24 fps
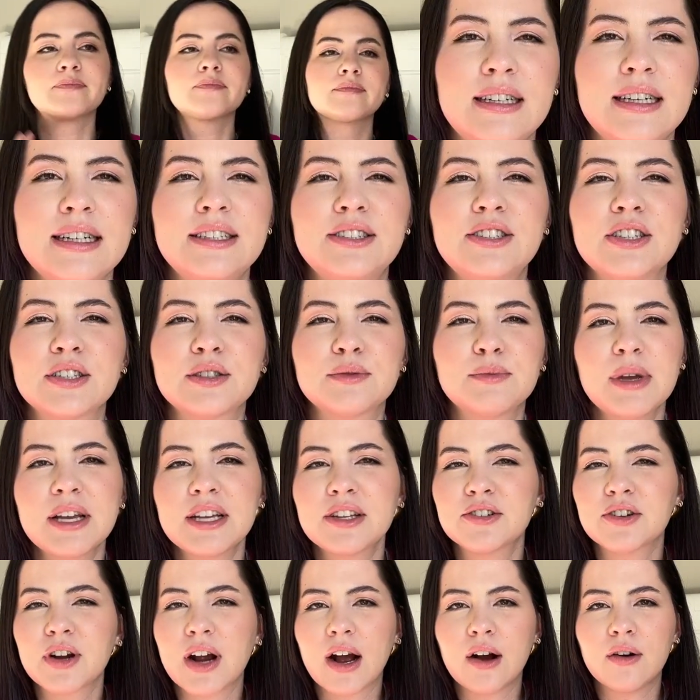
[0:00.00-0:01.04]
It just makes
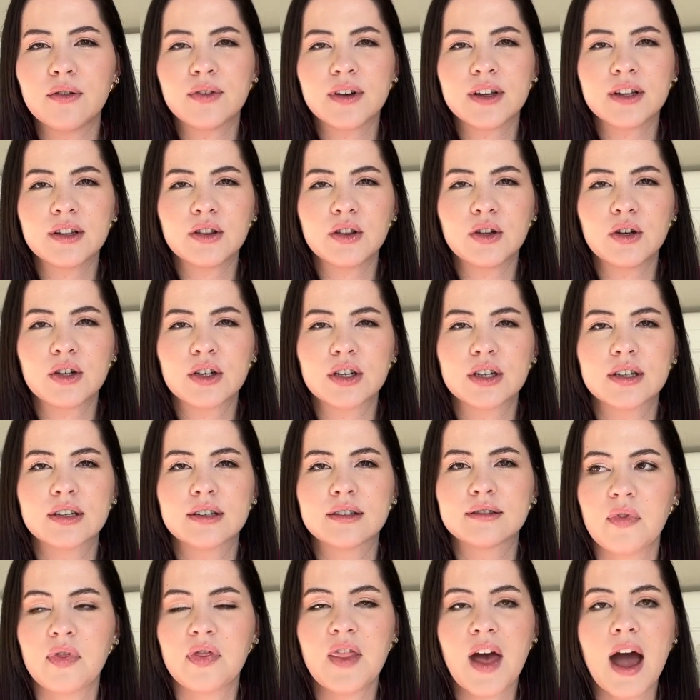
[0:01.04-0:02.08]
your outfit look
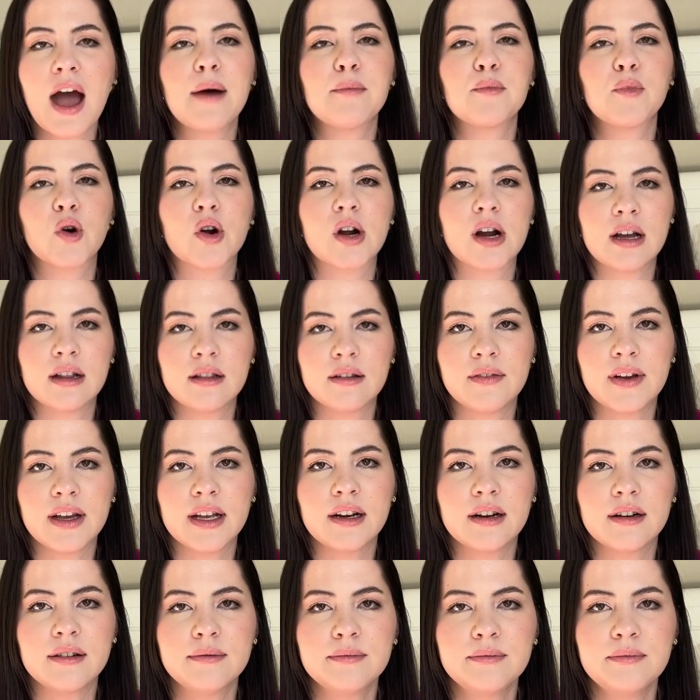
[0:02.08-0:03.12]
that more
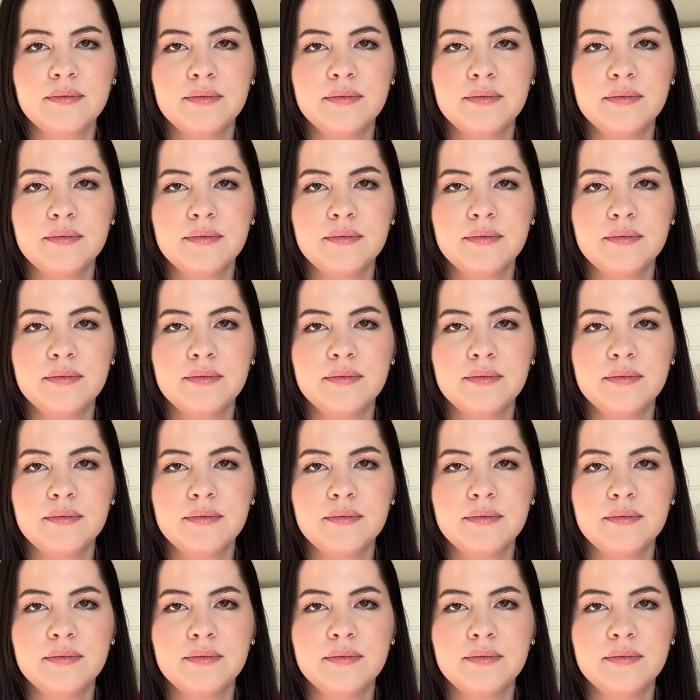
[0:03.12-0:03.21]
elevated.